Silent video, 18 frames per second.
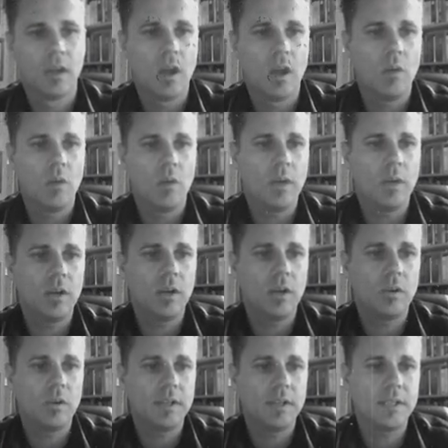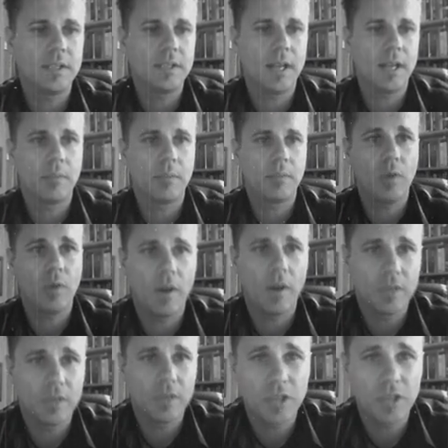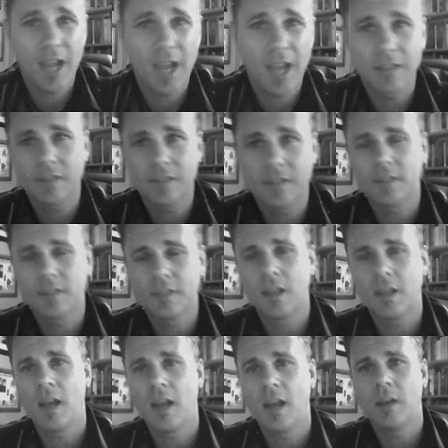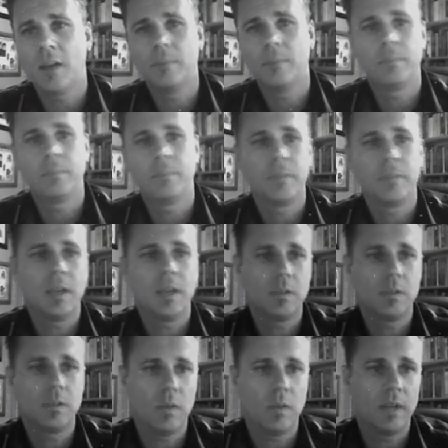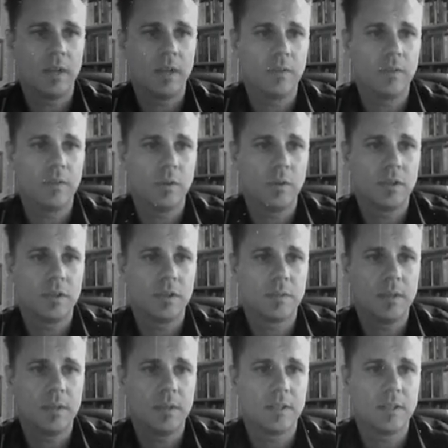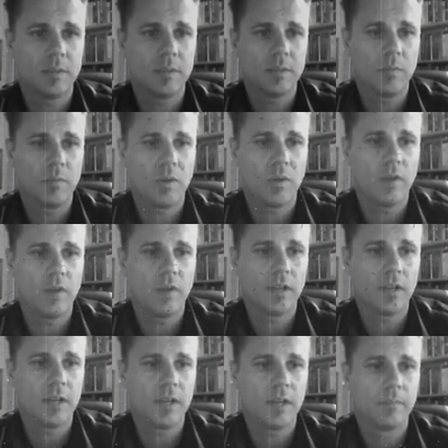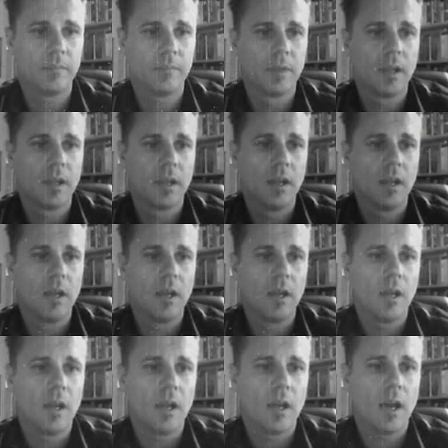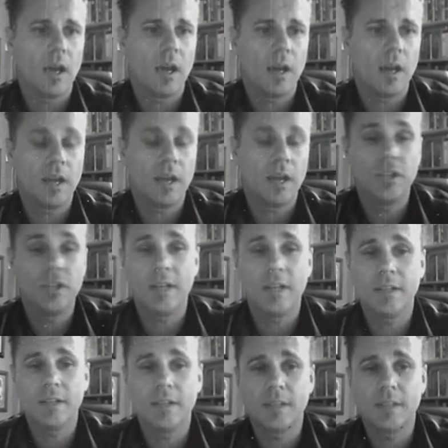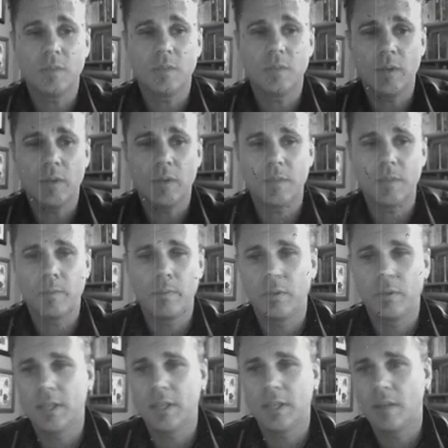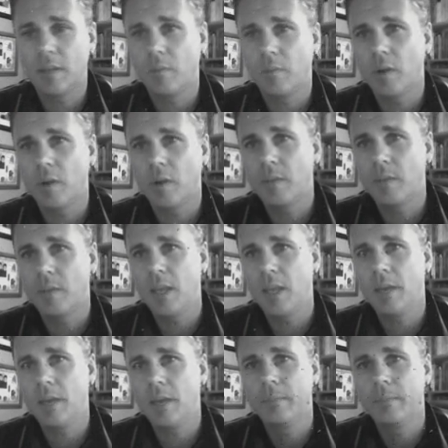We can also set up private chats as well if you wanted to speak to someone privately. Agendas sometimes can be put down the bottom here,